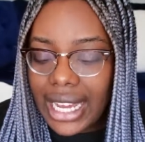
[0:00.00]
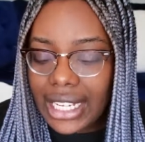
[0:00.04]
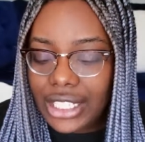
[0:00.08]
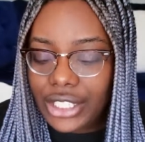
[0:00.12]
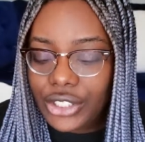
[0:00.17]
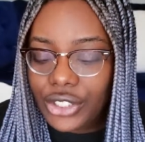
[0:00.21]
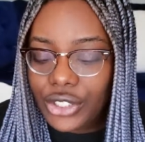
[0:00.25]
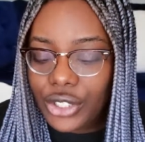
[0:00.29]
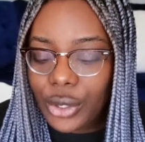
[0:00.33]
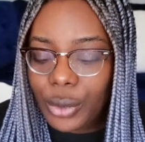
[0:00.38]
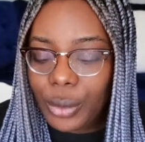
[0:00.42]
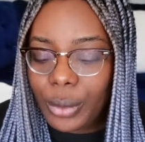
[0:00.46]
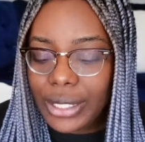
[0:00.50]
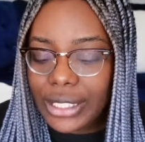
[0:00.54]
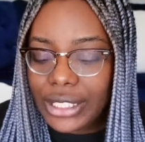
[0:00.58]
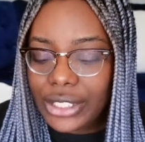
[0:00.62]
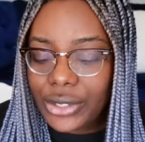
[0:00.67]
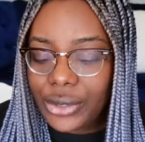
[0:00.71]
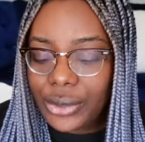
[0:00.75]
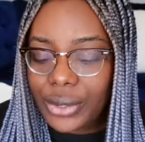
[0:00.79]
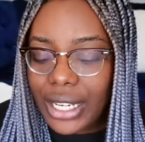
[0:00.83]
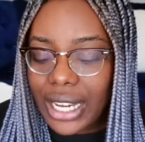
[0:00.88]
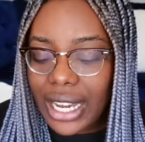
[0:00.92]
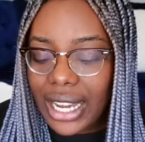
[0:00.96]
You know, when
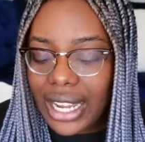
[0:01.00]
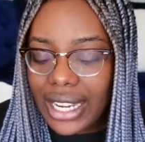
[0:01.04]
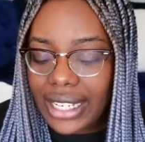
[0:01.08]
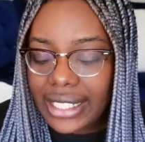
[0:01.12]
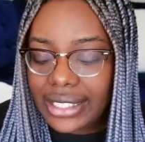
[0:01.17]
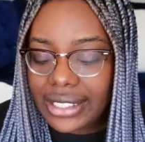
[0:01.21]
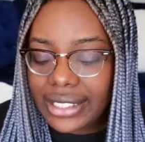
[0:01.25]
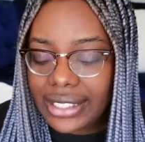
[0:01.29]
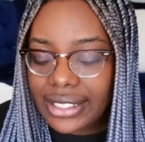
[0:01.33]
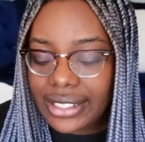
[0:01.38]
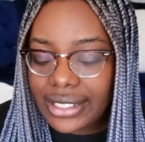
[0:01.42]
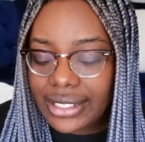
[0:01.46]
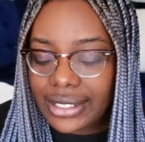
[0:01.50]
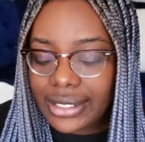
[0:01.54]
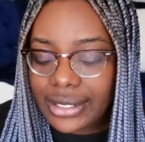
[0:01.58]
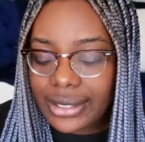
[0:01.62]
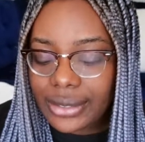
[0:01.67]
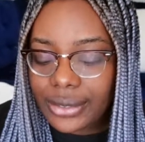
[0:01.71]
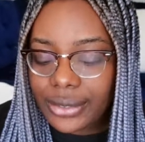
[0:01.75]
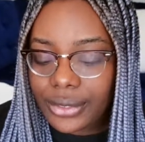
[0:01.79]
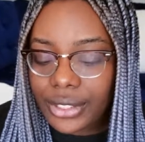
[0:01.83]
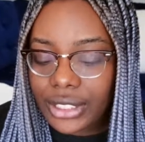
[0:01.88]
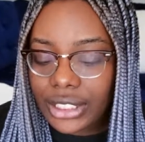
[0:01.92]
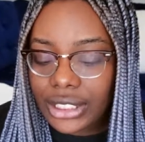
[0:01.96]
you kind
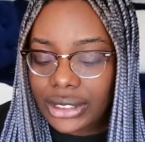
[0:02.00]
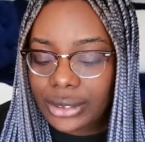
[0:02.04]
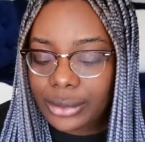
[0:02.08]
of